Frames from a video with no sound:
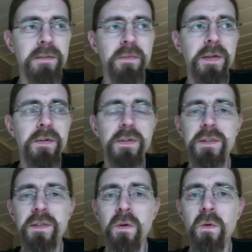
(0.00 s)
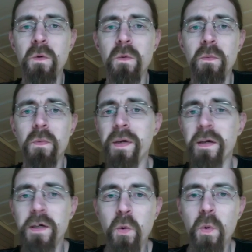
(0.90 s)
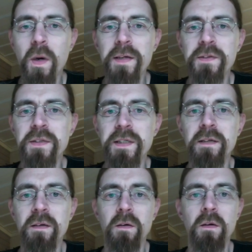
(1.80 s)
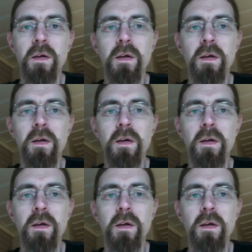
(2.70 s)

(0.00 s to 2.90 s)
There is no really quiet signal